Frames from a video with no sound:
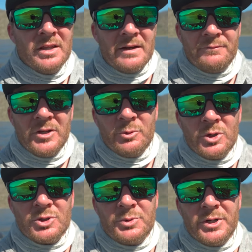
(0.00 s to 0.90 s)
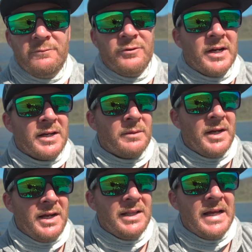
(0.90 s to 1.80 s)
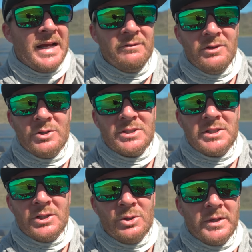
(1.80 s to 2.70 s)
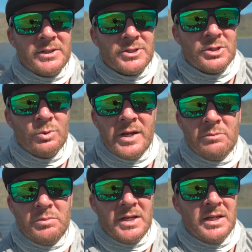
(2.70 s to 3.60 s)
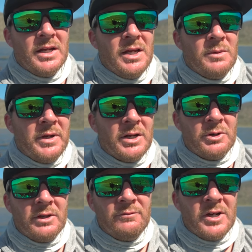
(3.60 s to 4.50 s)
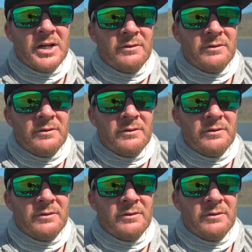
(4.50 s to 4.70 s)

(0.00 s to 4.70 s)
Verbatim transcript: That flip one was pretty fun, I'm not gonna lie, even though it was little, but just the way it bit made it really fun.